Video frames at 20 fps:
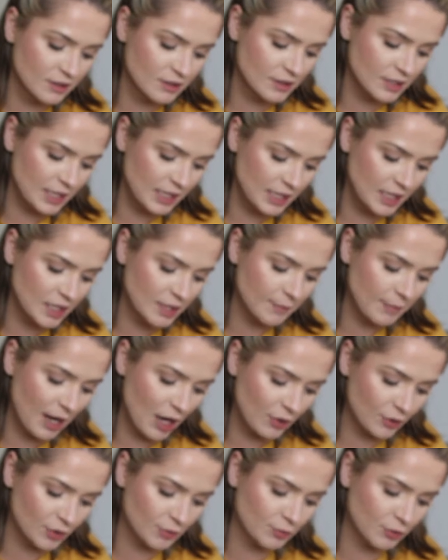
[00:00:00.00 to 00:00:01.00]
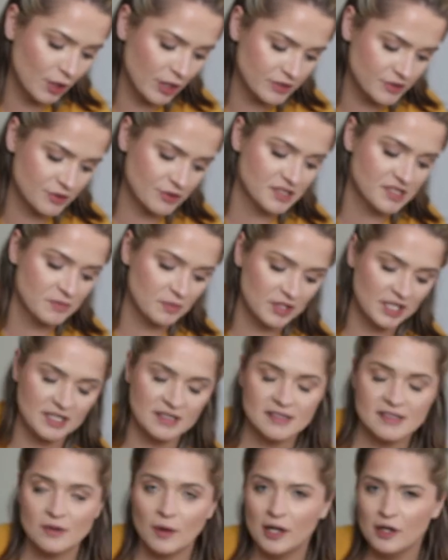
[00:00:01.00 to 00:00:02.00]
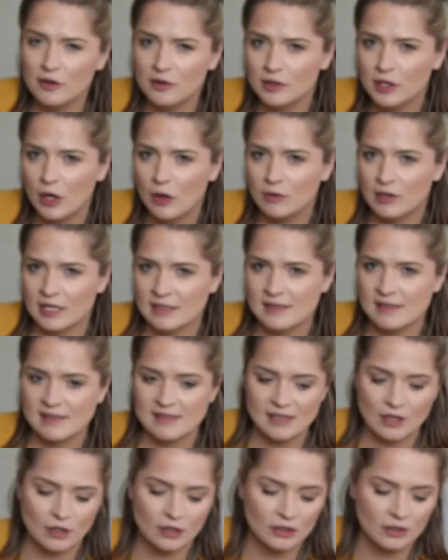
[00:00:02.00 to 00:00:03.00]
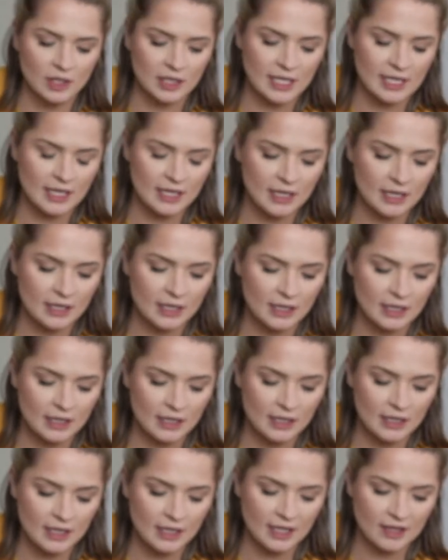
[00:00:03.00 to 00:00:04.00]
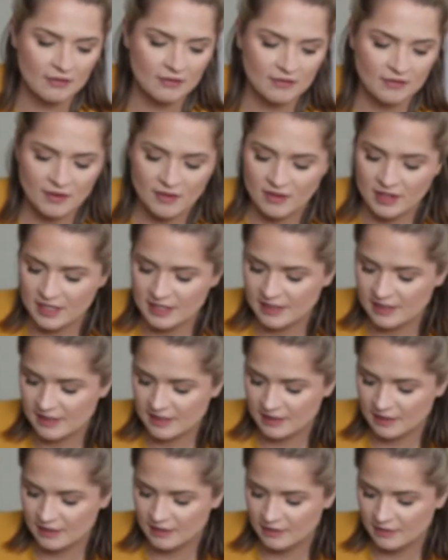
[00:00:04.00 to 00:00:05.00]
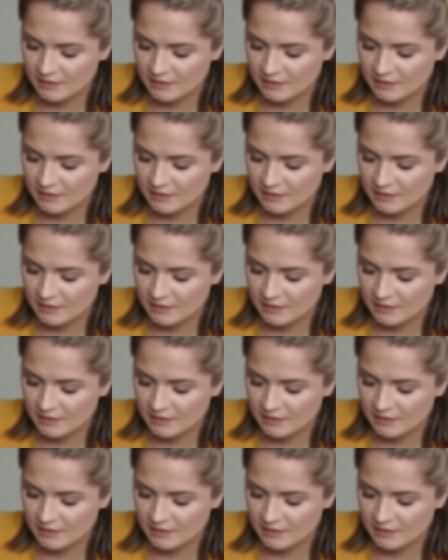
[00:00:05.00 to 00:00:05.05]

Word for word: Need powder bronzers, please. So I don't know necessarily if this